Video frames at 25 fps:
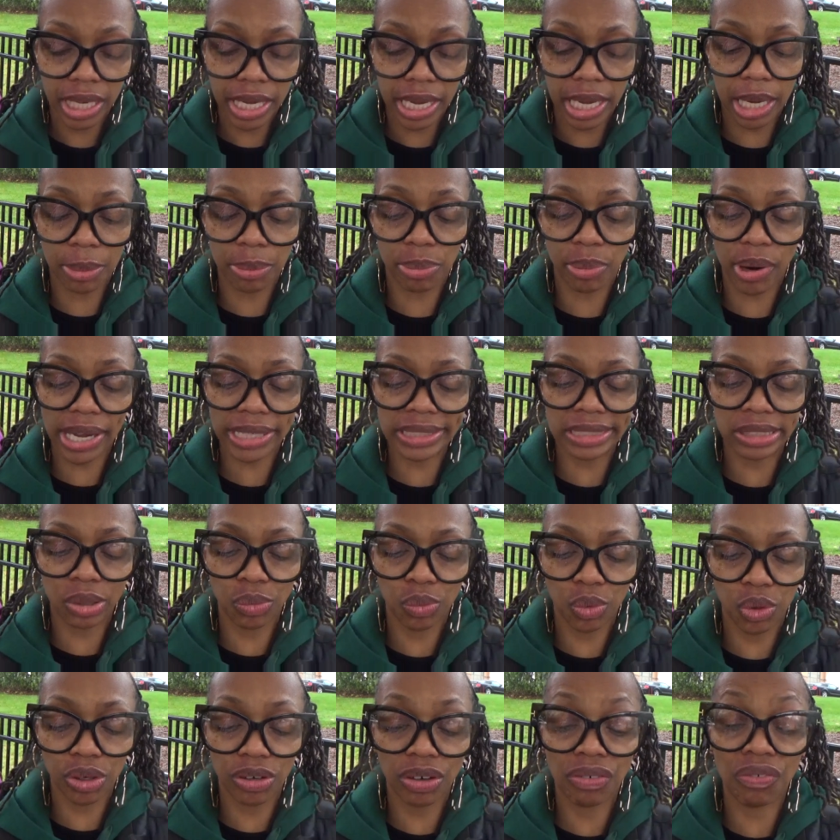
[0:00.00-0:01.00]
and Braxton
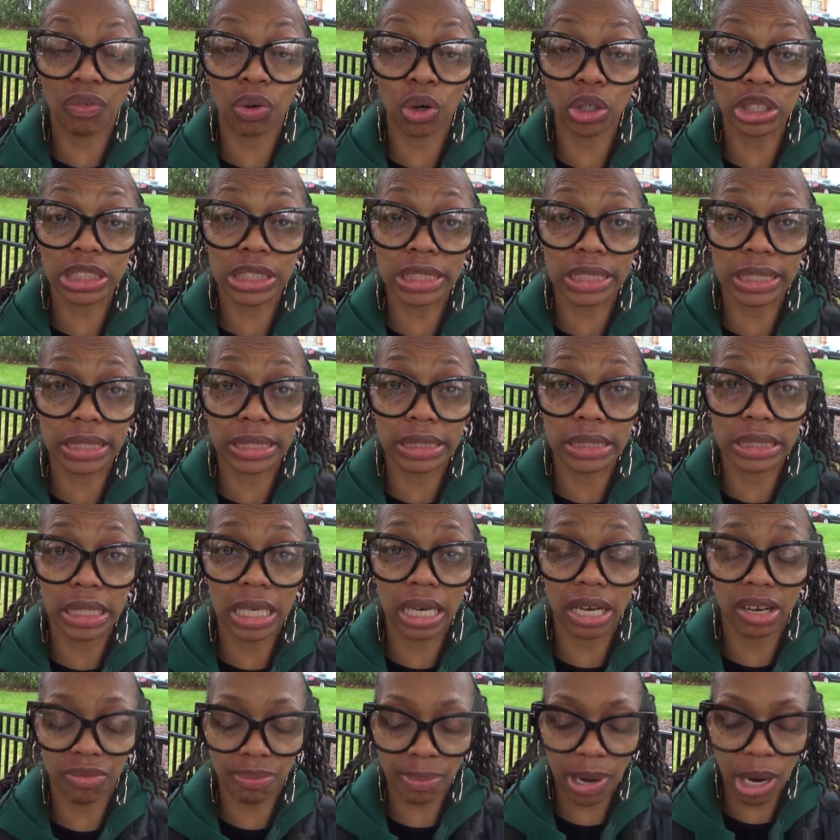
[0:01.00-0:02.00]
Wood, 14,
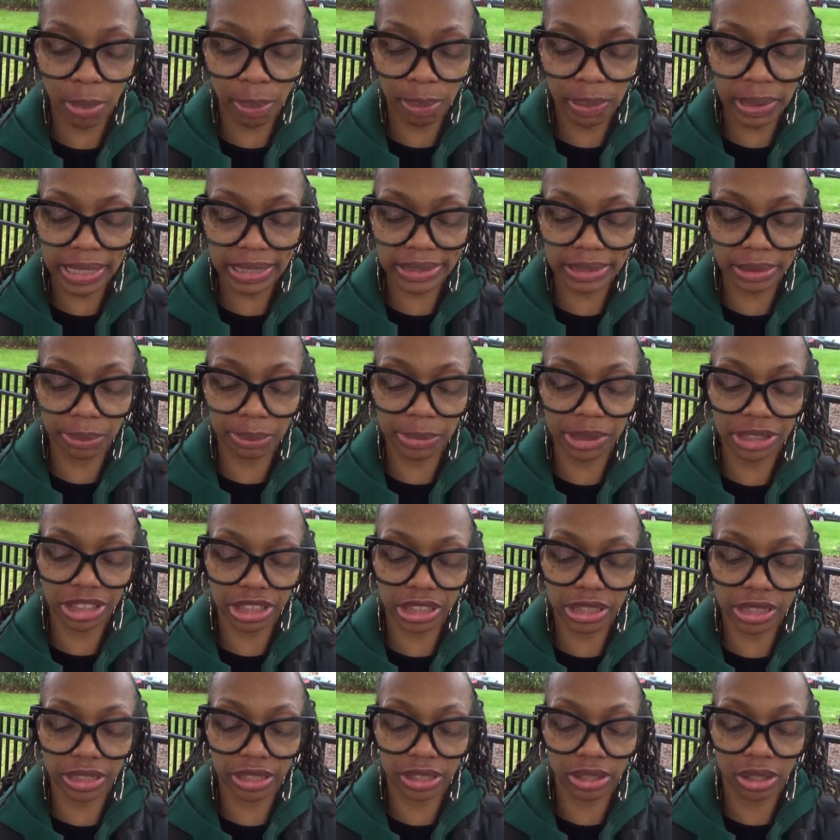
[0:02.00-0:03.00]
of Mount Pleasant,
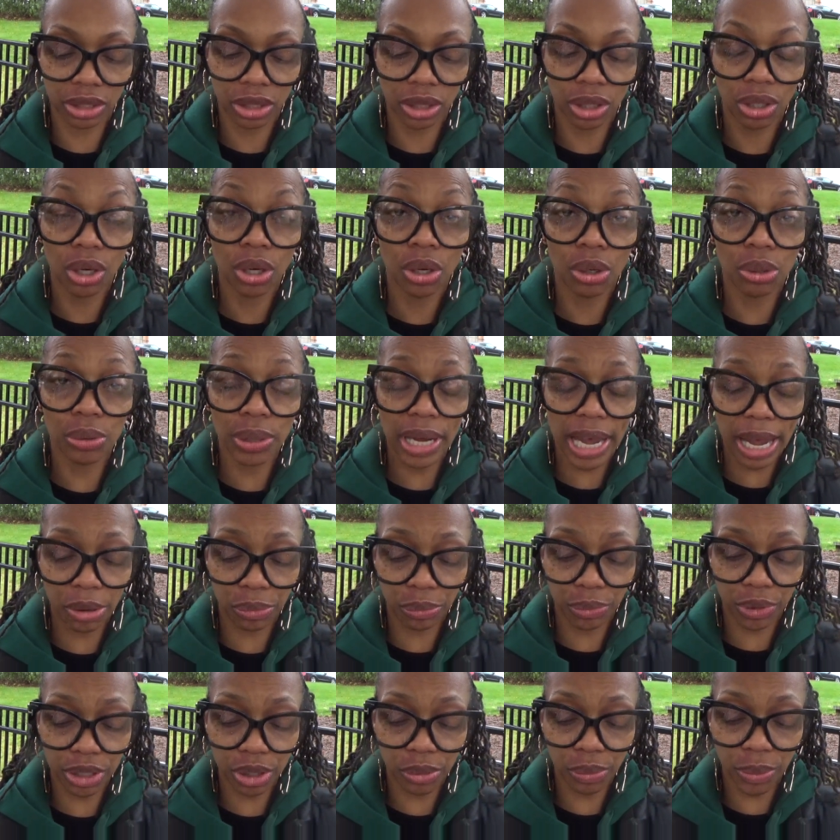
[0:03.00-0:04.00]
Michigan, who had
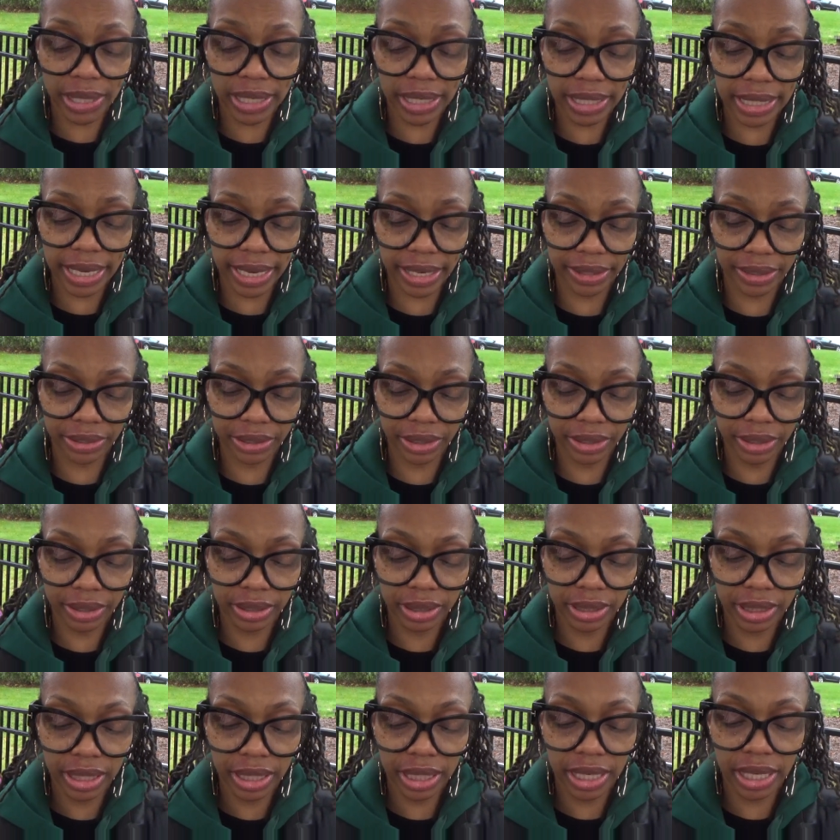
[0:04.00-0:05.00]
run away together
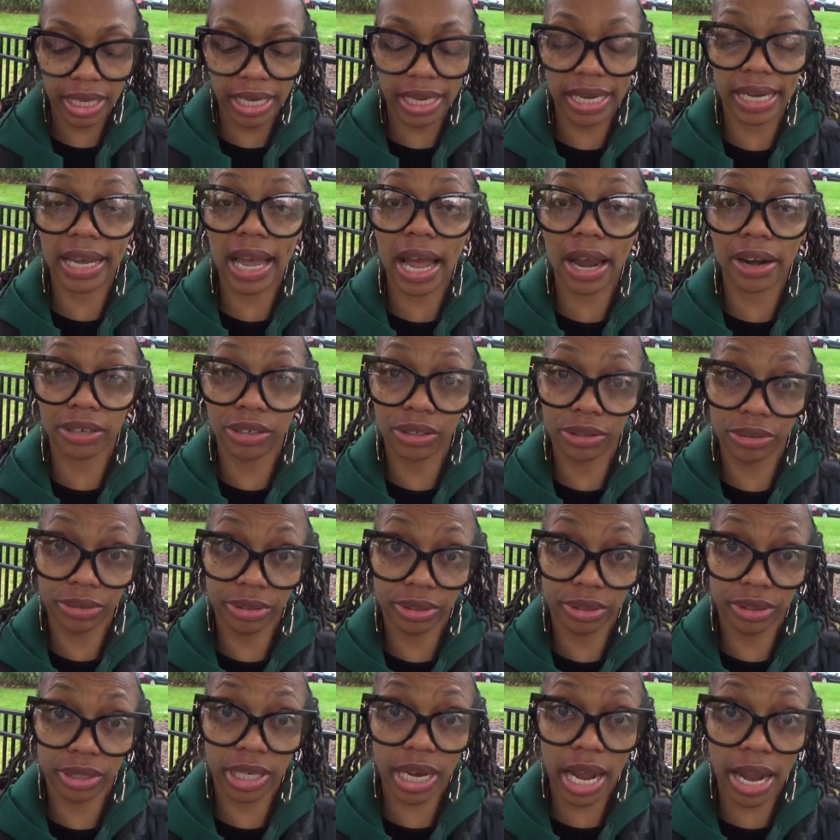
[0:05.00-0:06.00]
and
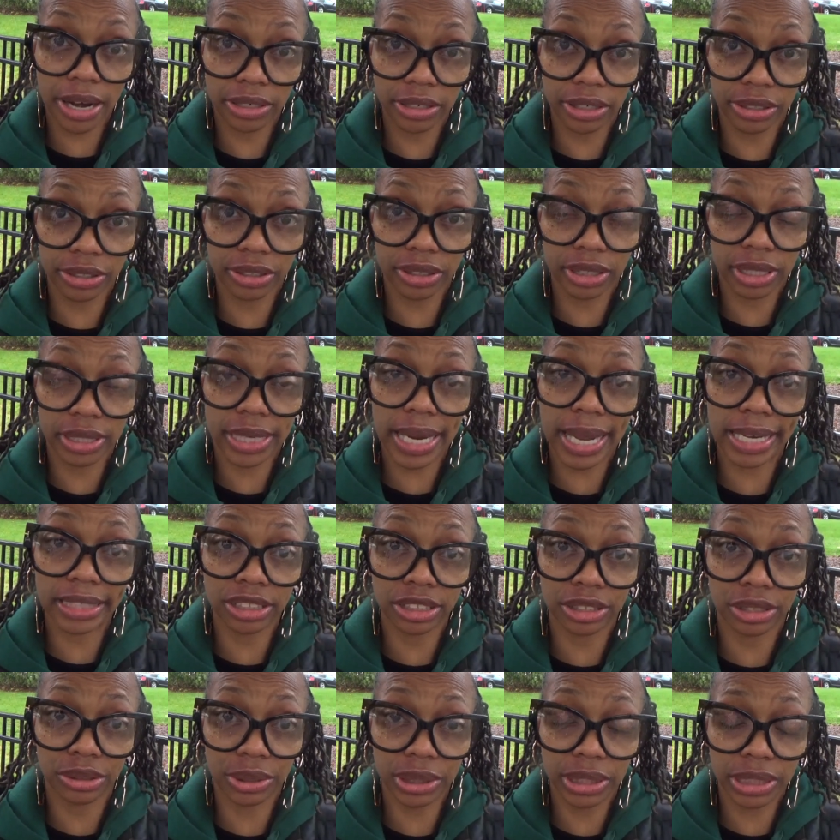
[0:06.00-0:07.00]
garnered
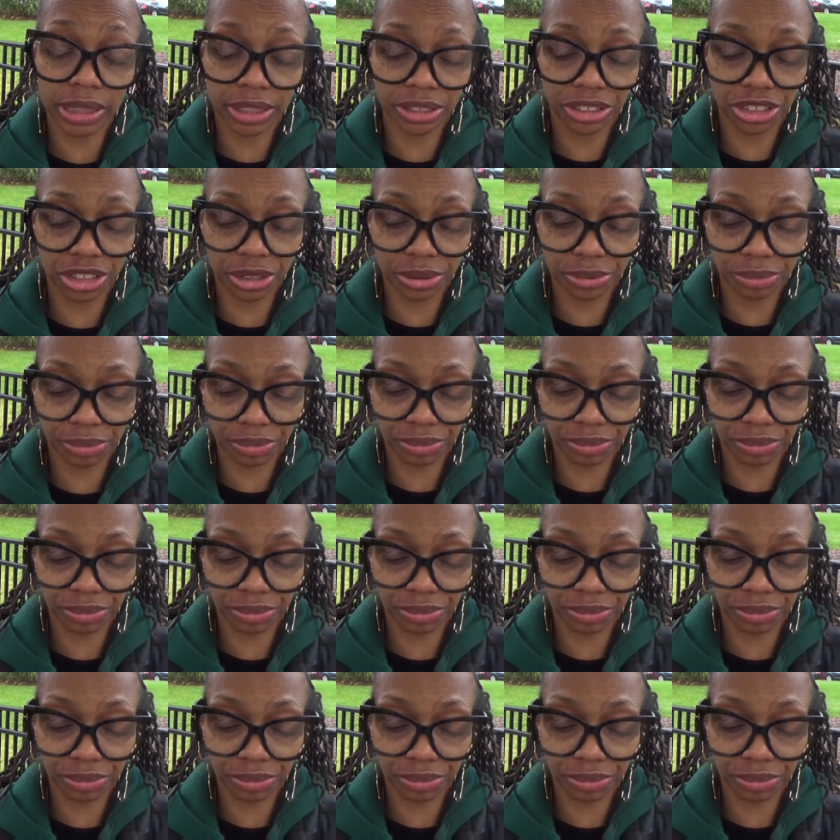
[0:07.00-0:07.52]
national attention.